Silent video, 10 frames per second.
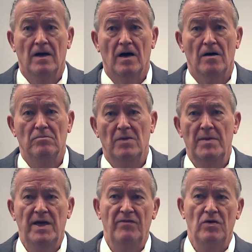Let
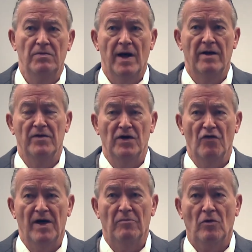me give you kind of an
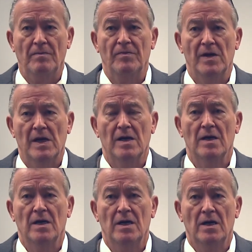example.
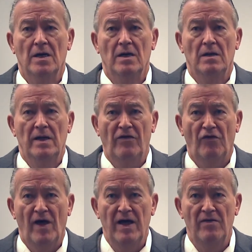Let's
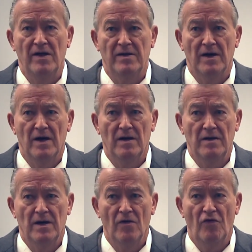say
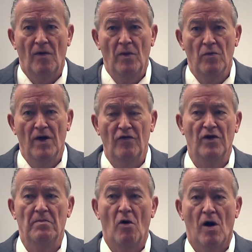that someone rents
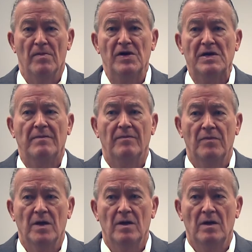an apartment.
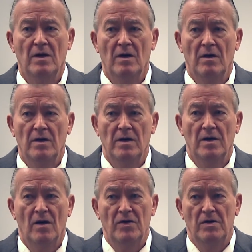
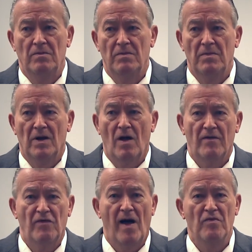A
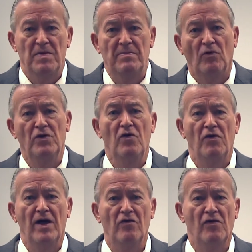lot of times people do
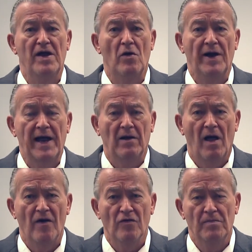things and they don't
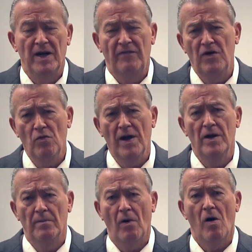analyze them. But if you rent
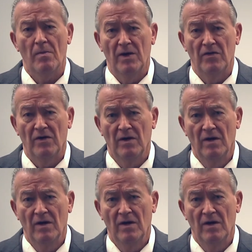an apartment,